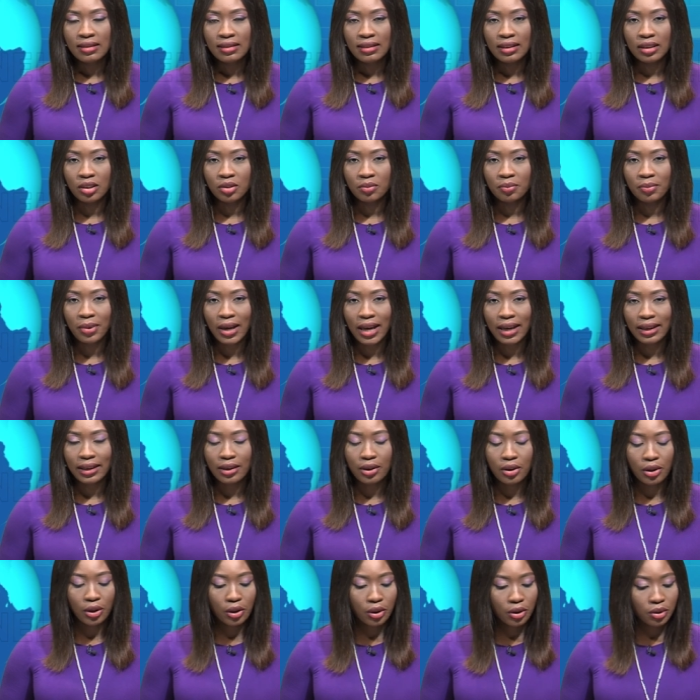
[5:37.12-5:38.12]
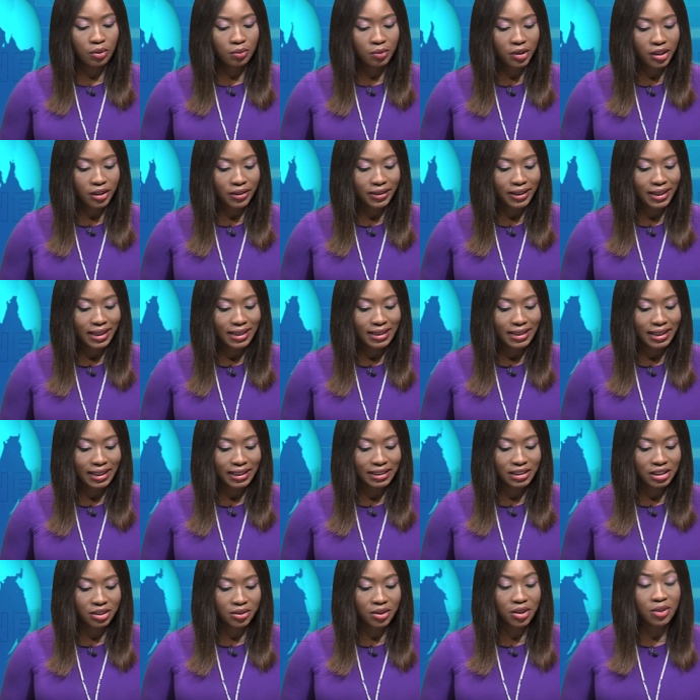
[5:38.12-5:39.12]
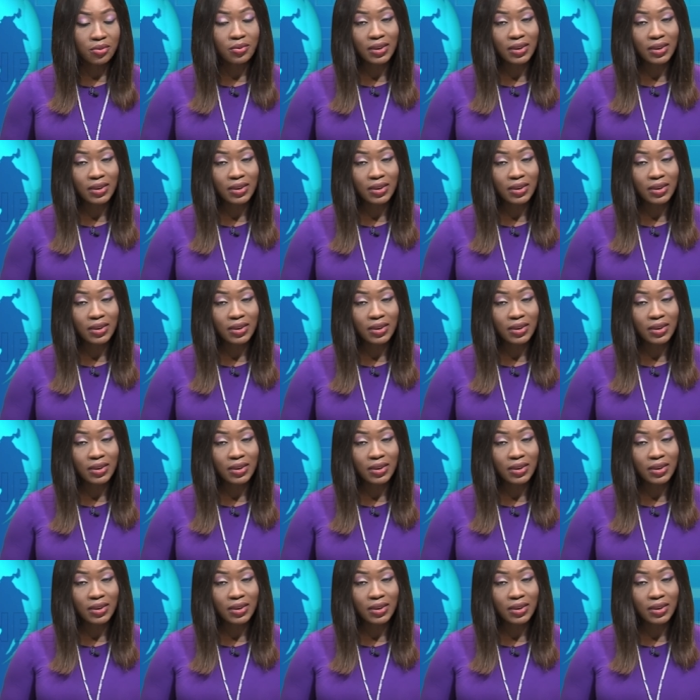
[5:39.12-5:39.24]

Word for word: Now back home here in Nigeria,